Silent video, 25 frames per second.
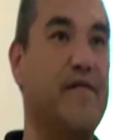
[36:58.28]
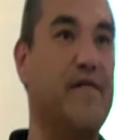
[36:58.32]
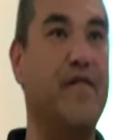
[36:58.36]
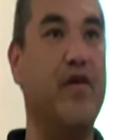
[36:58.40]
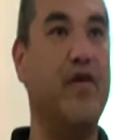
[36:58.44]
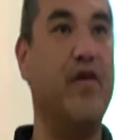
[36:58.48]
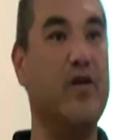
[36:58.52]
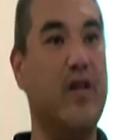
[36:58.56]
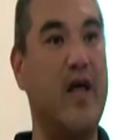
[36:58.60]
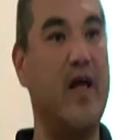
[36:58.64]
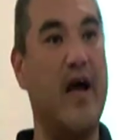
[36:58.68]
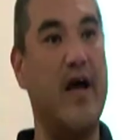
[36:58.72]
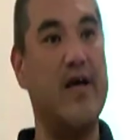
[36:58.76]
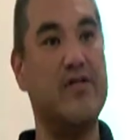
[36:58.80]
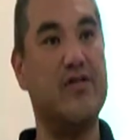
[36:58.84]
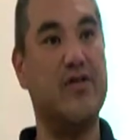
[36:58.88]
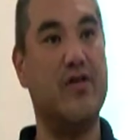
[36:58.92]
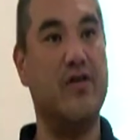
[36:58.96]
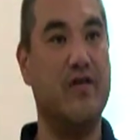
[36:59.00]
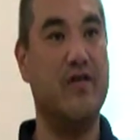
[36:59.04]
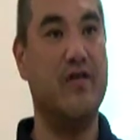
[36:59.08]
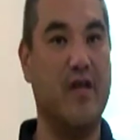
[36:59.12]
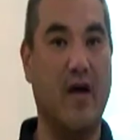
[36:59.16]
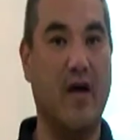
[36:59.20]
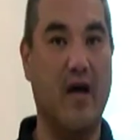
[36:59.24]

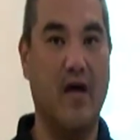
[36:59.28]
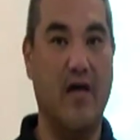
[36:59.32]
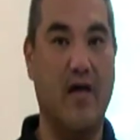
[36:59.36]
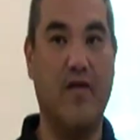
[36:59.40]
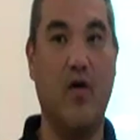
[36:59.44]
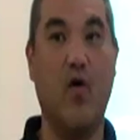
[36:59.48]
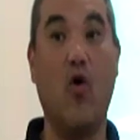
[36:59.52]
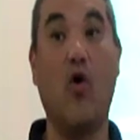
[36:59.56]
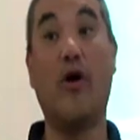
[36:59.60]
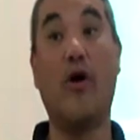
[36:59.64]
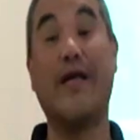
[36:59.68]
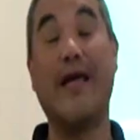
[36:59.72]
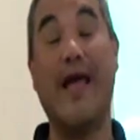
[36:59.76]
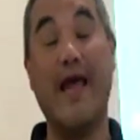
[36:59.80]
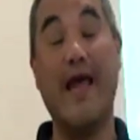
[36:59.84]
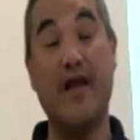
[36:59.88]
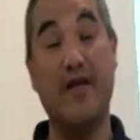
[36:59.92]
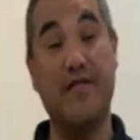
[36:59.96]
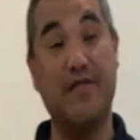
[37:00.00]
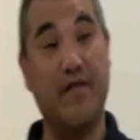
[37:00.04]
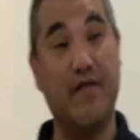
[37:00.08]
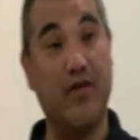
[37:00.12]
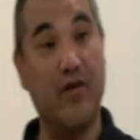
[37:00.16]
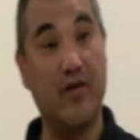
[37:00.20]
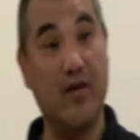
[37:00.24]
fertilizer, the, the organic
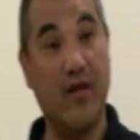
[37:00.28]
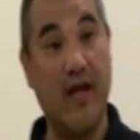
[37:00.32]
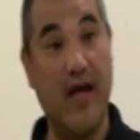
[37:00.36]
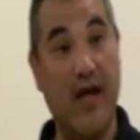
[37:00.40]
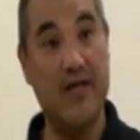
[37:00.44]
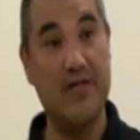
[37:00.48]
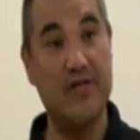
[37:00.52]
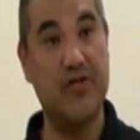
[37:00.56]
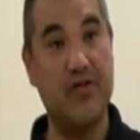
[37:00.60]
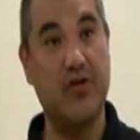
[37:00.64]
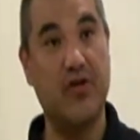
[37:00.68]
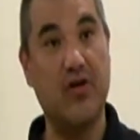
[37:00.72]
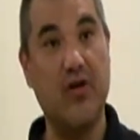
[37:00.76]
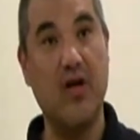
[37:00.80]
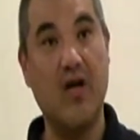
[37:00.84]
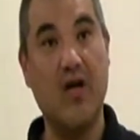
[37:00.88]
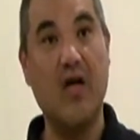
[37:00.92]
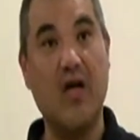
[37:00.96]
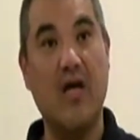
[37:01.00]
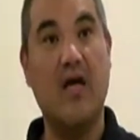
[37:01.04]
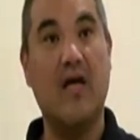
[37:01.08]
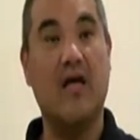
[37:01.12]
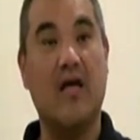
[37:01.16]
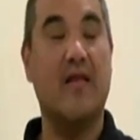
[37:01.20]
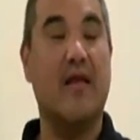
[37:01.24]
fertilizer,
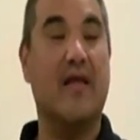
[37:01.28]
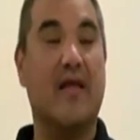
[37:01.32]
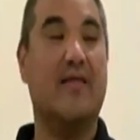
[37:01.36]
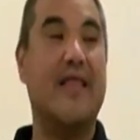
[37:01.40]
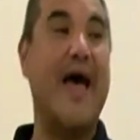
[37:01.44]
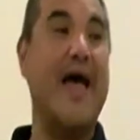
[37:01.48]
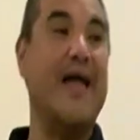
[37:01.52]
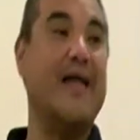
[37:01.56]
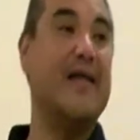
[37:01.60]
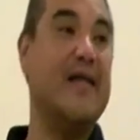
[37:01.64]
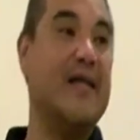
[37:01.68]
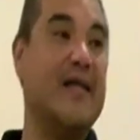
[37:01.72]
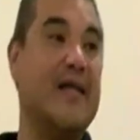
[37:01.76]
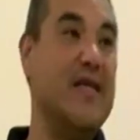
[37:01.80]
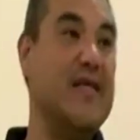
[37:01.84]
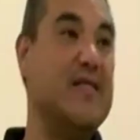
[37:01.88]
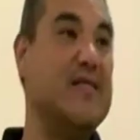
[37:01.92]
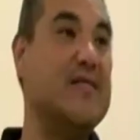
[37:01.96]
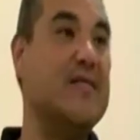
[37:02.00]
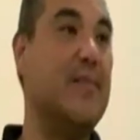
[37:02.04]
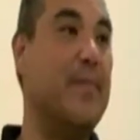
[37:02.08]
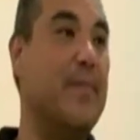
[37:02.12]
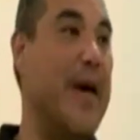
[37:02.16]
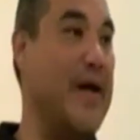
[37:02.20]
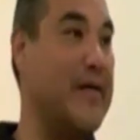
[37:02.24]
that needs
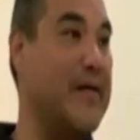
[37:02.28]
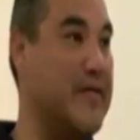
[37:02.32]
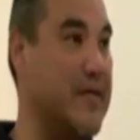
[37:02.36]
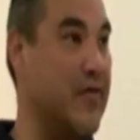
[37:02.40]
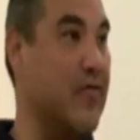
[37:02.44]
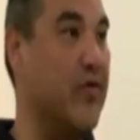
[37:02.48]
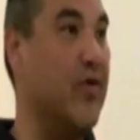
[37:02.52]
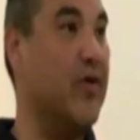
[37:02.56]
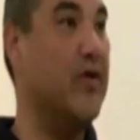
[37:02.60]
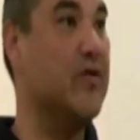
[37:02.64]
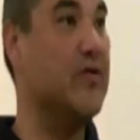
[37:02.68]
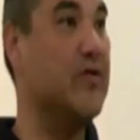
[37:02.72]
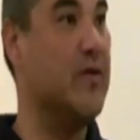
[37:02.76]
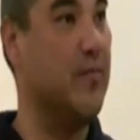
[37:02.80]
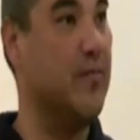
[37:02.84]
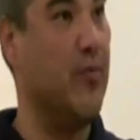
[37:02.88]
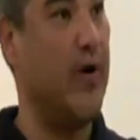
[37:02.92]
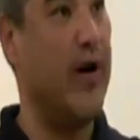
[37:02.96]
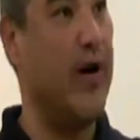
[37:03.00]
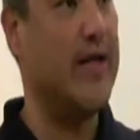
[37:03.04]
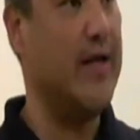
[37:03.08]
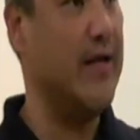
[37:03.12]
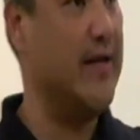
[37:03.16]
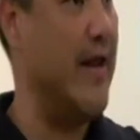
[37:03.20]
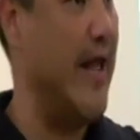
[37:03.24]
the bacteria to
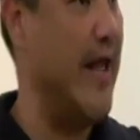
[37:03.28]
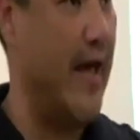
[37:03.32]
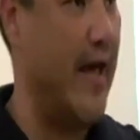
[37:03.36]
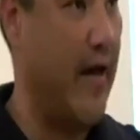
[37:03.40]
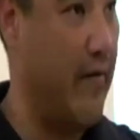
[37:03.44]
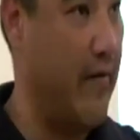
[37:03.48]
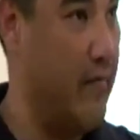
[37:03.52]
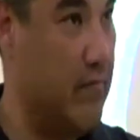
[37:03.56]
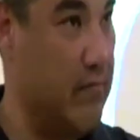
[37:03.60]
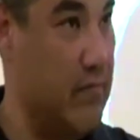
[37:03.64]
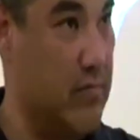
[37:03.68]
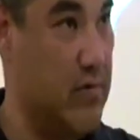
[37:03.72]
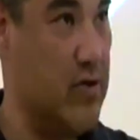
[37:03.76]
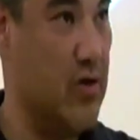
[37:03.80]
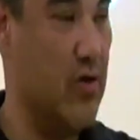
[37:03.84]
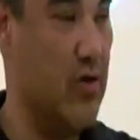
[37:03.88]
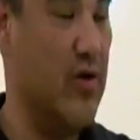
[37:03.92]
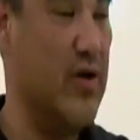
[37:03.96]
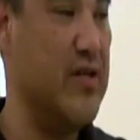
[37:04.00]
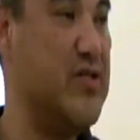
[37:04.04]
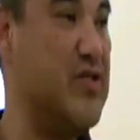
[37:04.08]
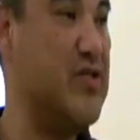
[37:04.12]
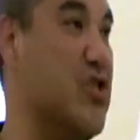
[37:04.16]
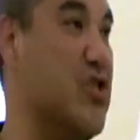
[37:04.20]
break it down. So it's